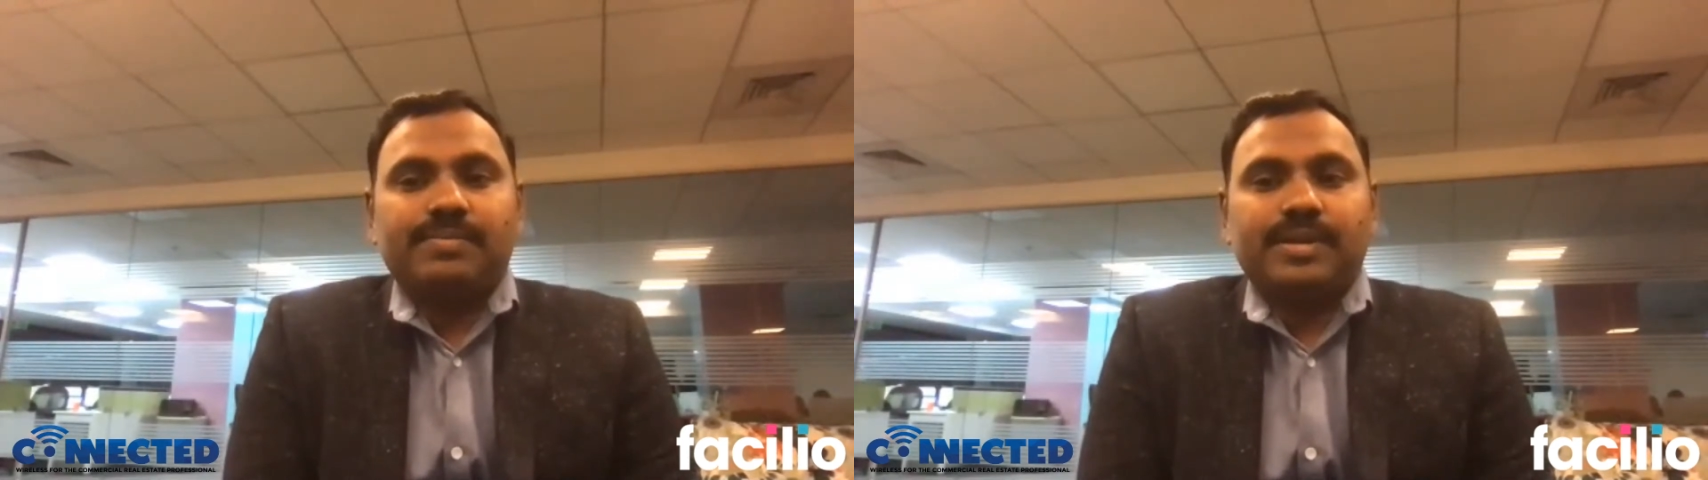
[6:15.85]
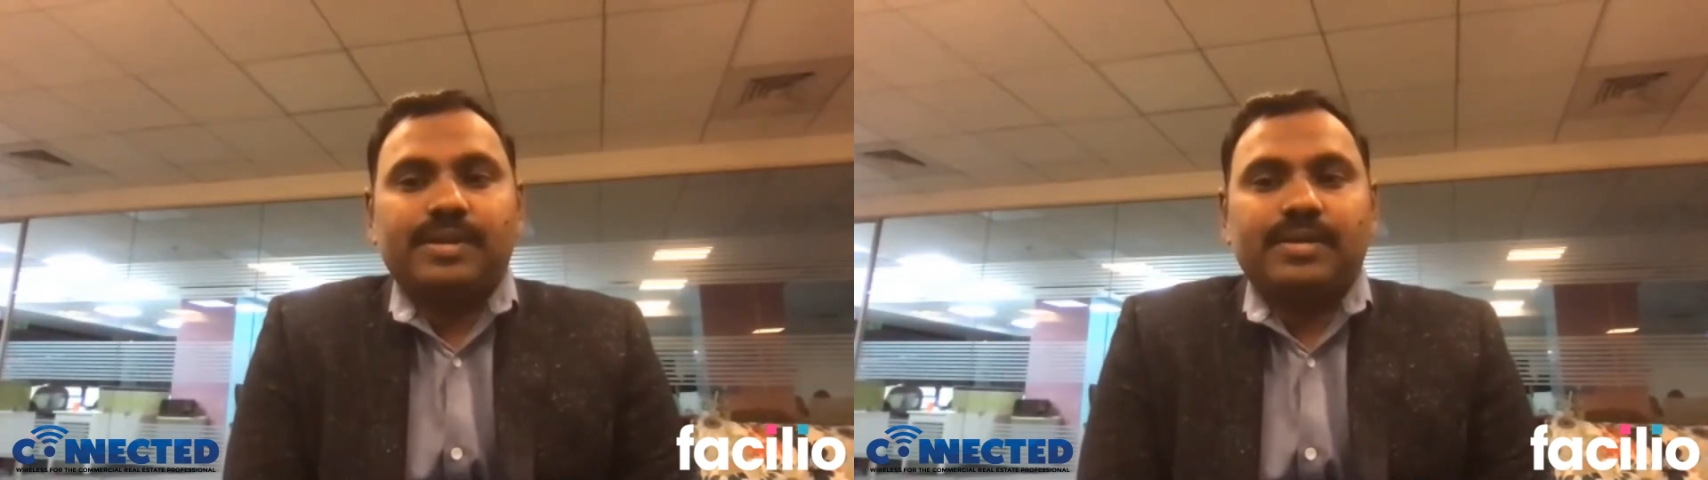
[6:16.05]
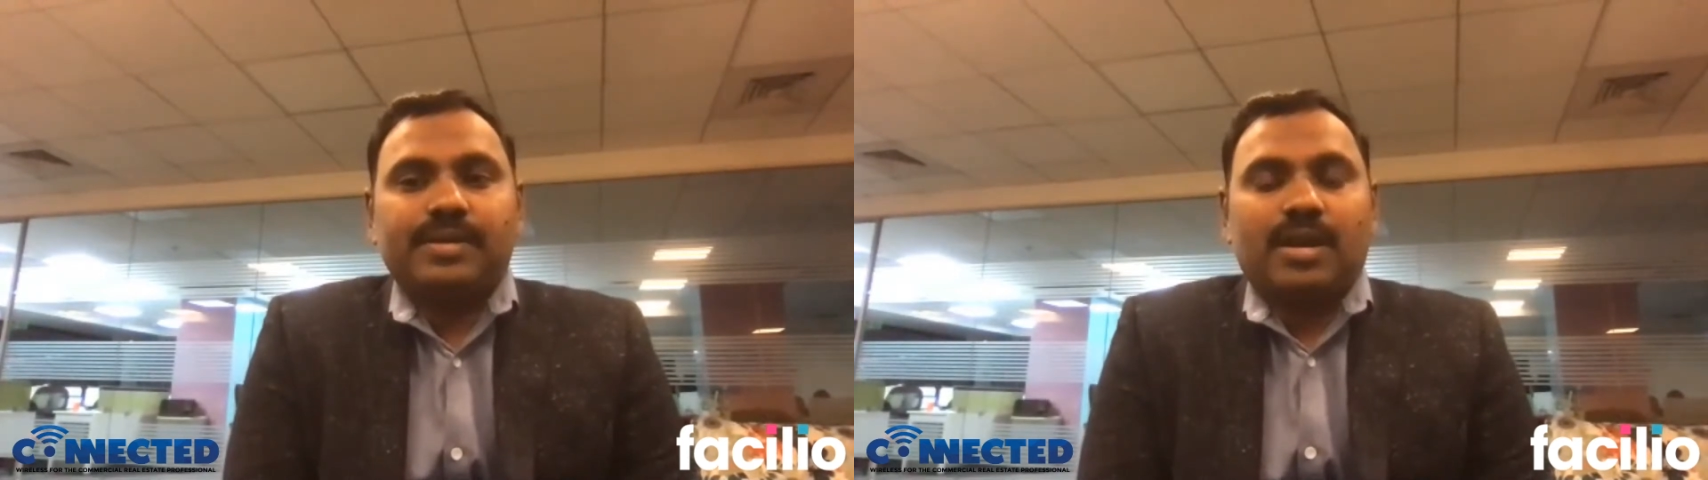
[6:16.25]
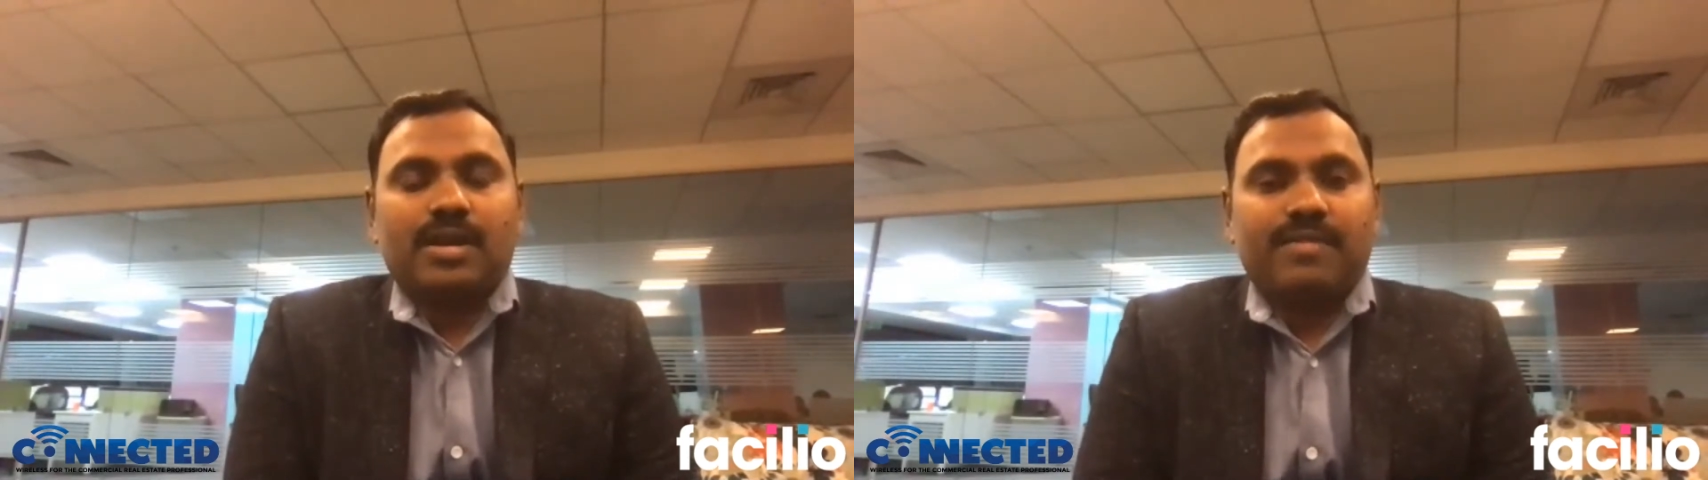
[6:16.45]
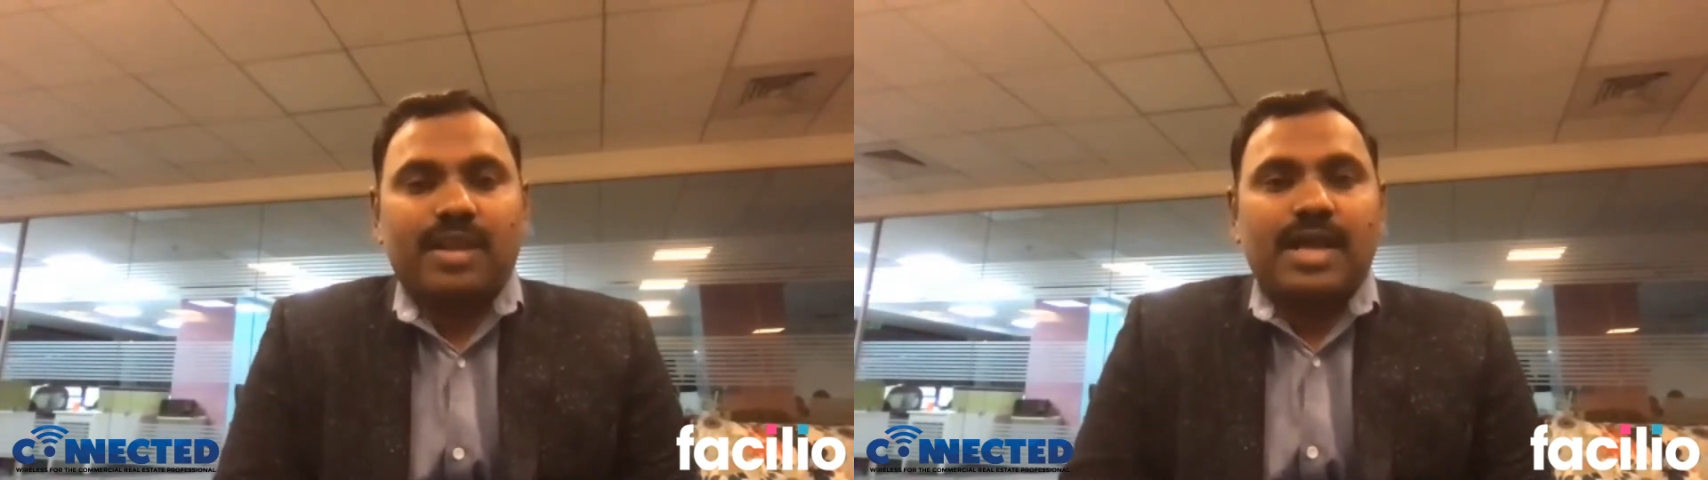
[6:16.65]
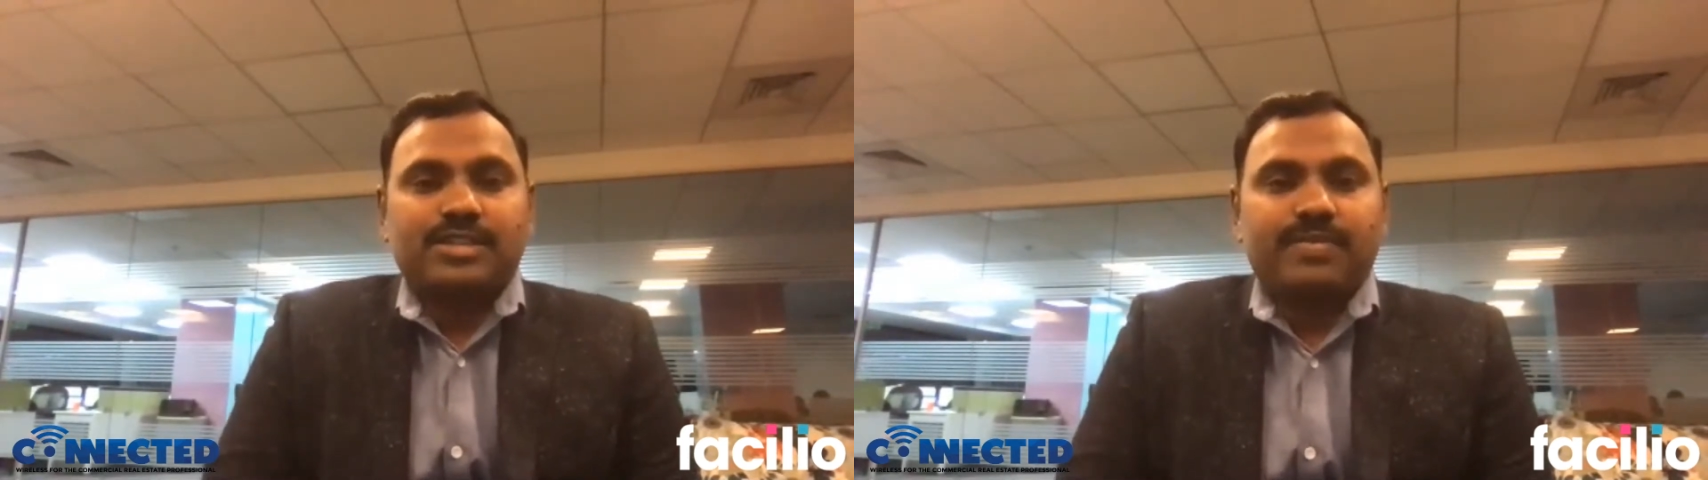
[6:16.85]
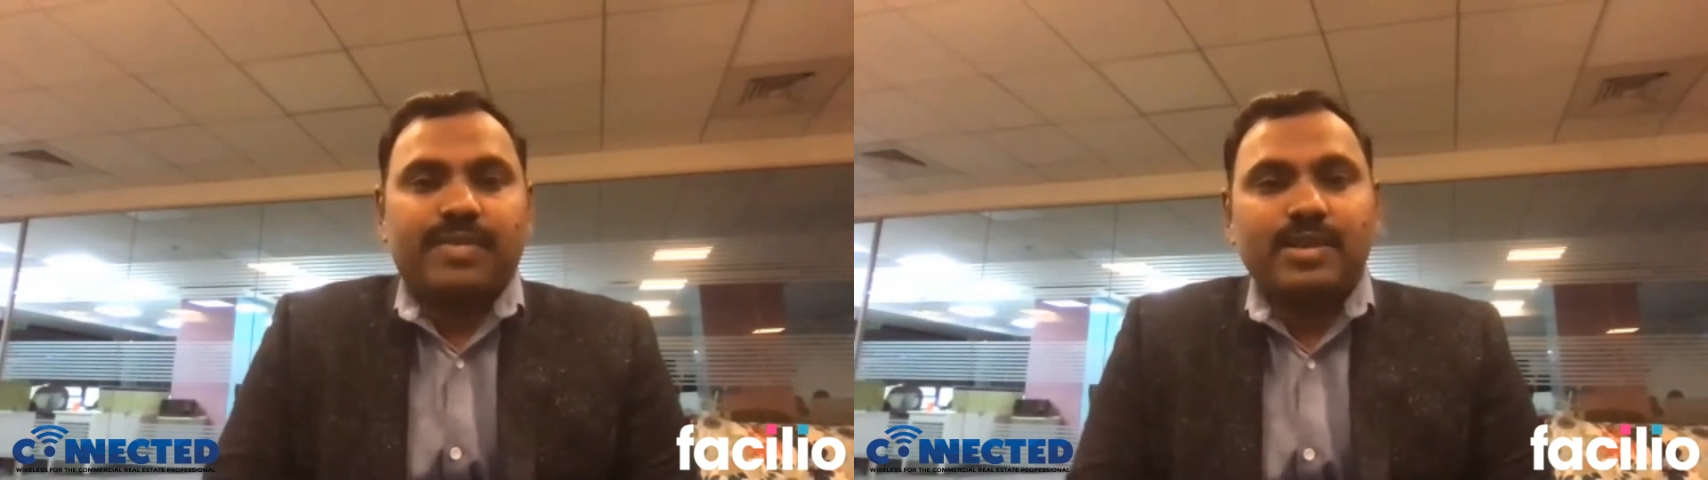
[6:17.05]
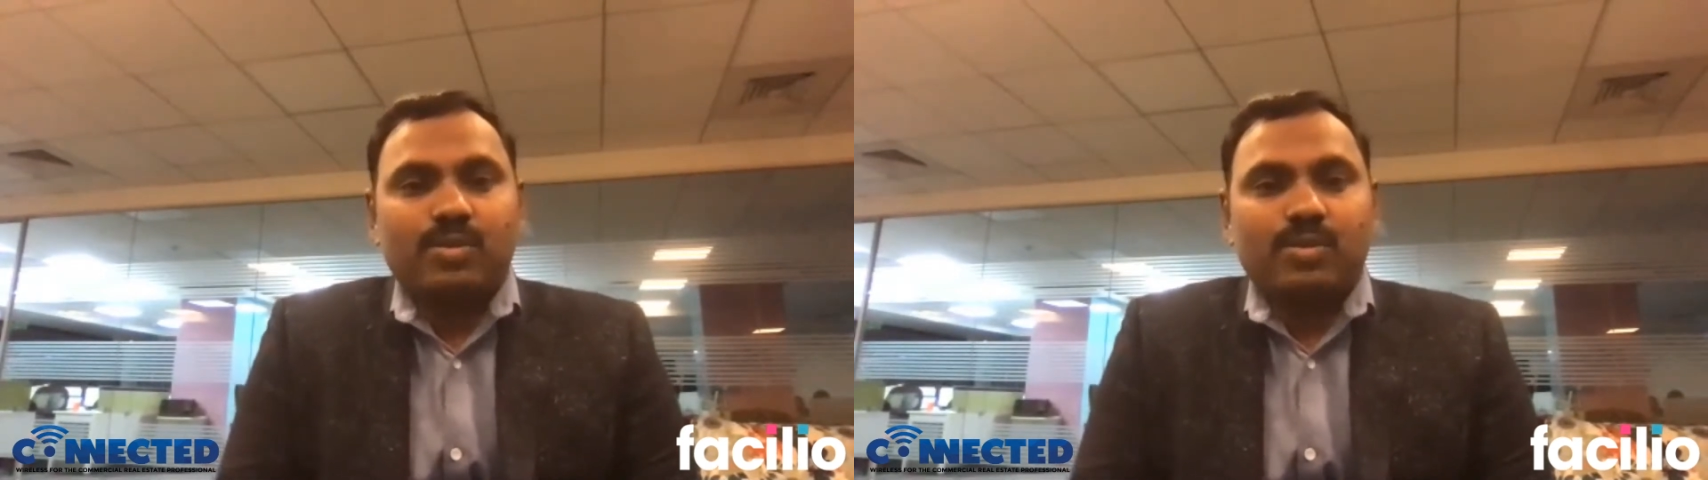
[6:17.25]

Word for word: a lot of last mile